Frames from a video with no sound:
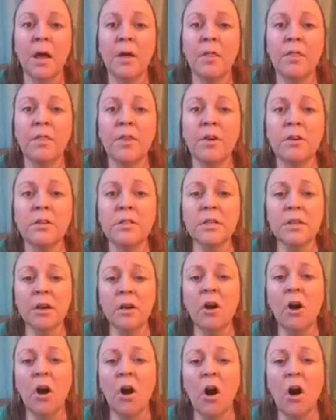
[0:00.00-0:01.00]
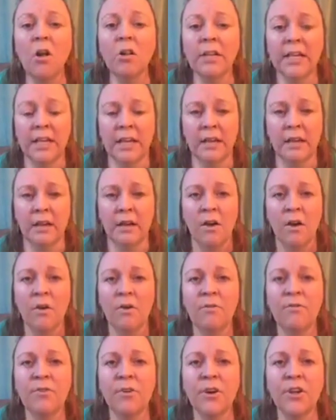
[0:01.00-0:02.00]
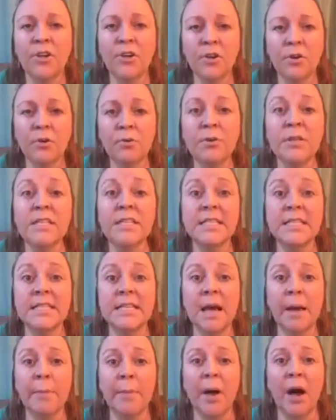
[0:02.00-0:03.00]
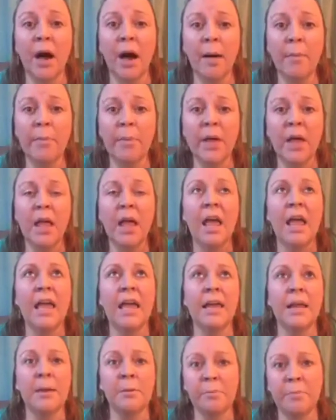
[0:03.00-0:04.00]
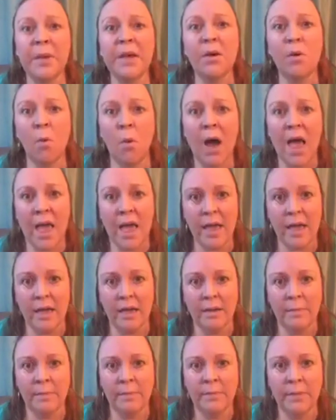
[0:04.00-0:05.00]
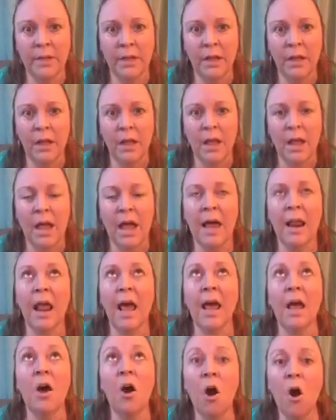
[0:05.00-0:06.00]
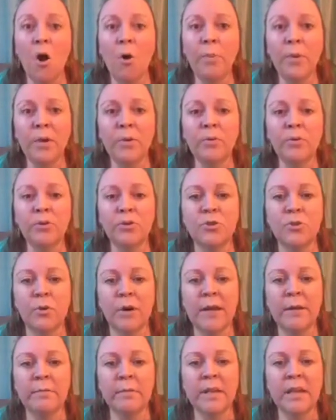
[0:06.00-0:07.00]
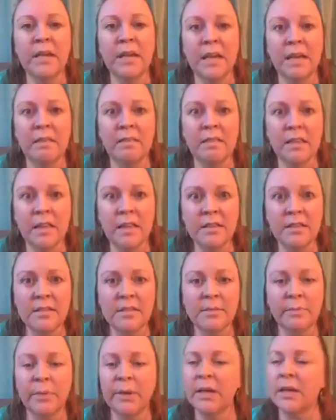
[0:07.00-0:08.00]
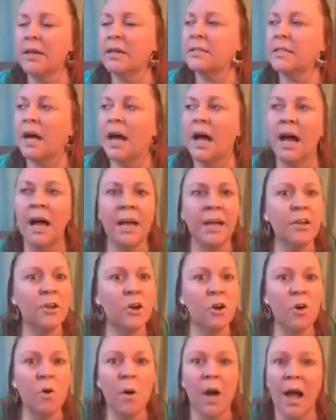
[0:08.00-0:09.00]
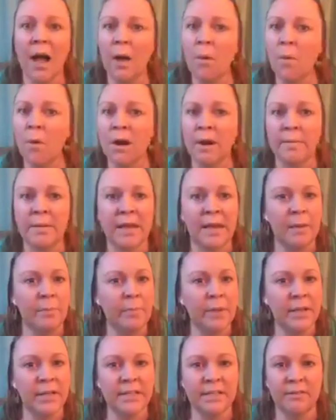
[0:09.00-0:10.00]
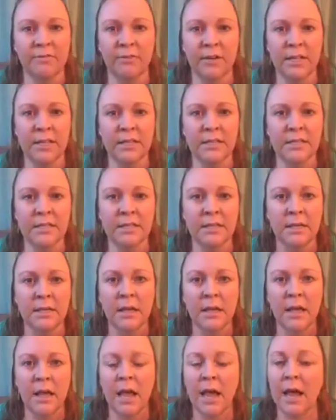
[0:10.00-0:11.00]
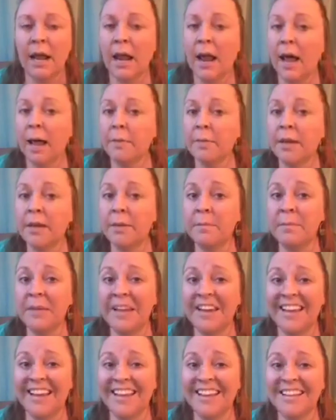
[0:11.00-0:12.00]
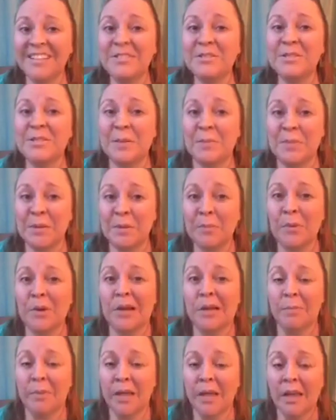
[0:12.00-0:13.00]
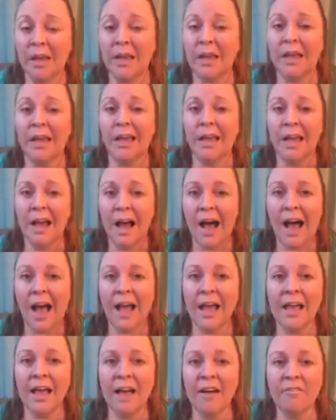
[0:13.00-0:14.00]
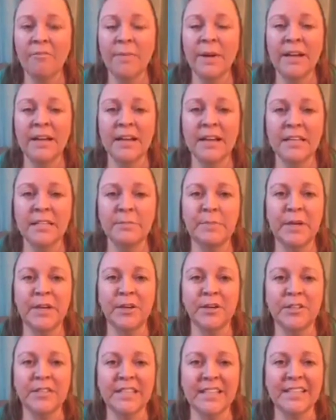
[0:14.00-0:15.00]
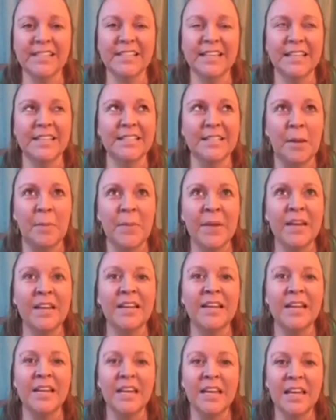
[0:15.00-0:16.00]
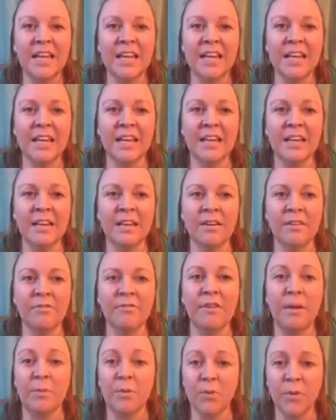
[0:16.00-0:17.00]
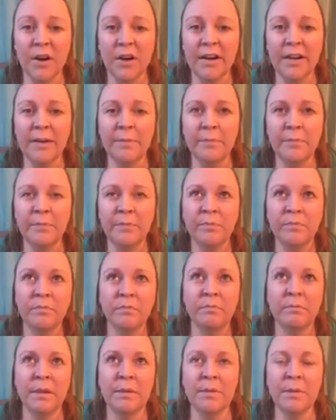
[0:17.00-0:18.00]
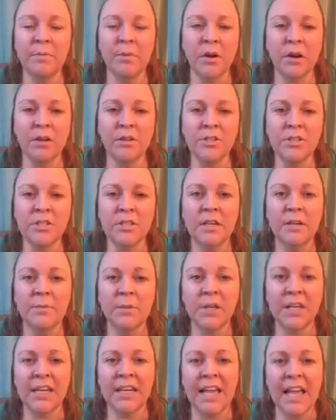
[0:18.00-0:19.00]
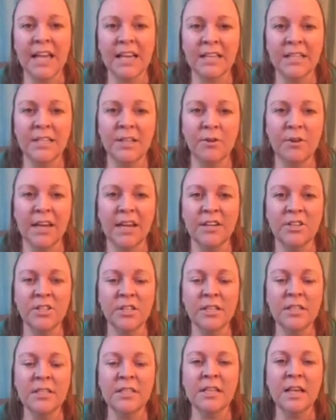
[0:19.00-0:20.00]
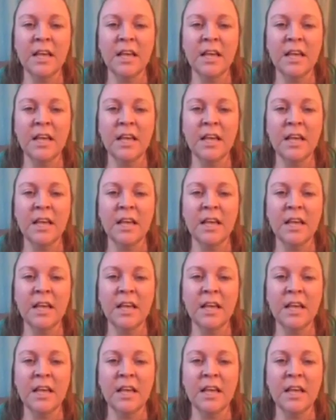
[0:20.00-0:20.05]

there's a calling for you to step up in a big way. And I hope you will join me in this, because I know I want to make a big difference. And I'm committing to something pretty big. I have my next Speaker Success Summit in February, maybe March. I'm looking at locations,